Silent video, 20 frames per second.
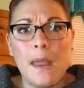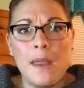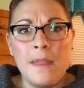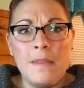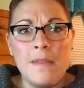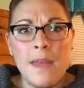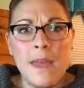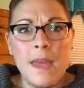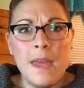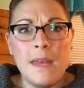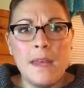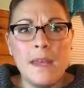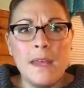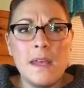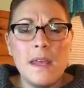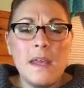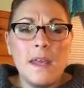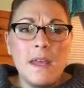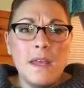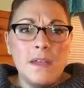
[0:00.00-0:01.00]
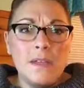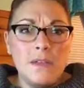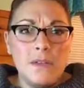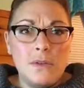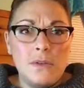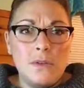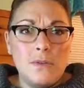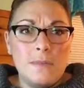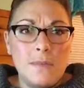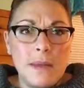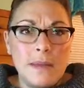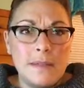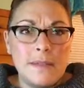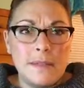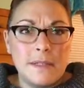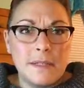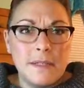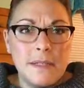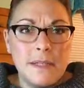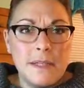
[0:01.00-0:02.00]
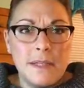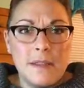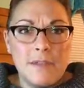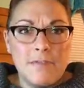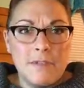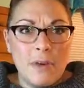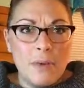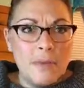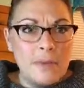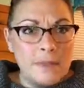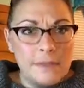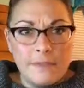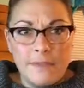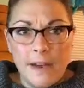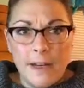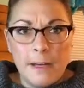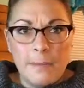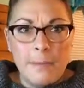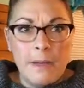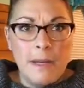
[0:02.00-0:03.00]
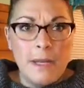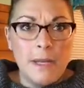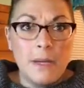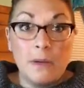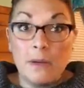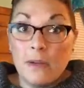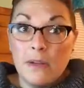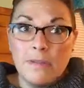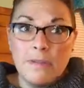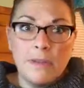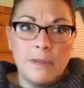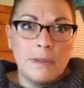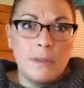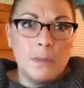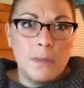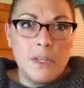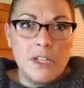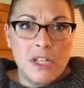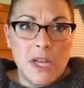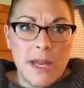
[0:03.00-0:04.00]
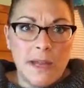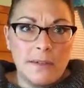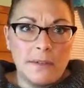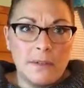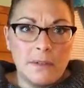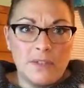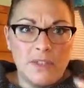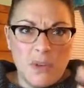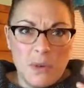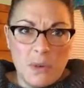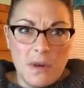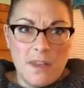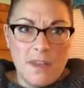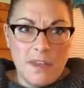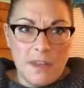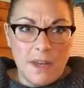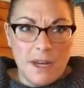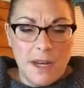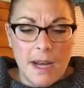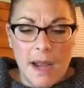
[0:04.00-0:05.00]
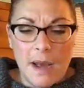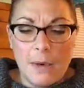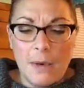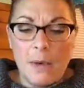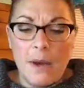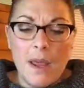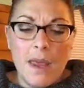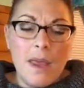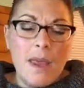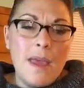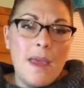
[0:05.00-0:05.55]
And then you basically can throw in some vitamin E or even a little witch hazel if you want to thin it out.